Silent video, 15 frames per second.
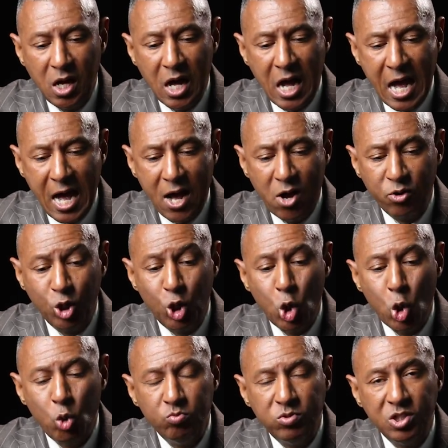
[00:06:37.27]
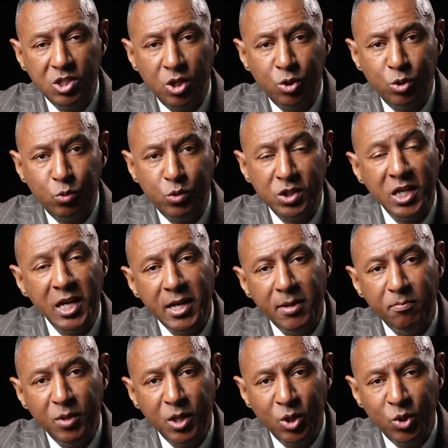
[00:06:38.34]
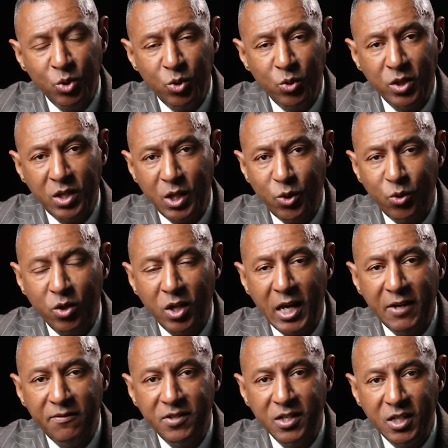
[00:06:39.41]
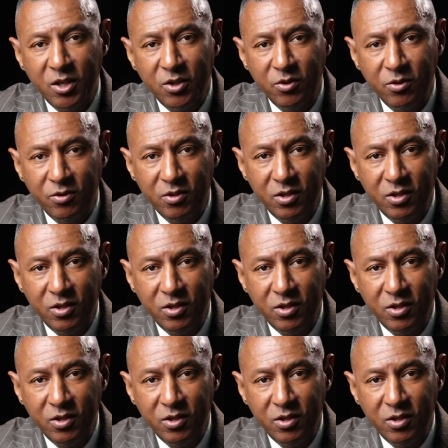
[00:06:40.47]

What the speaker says: how the Hope Center was helping her get her life together.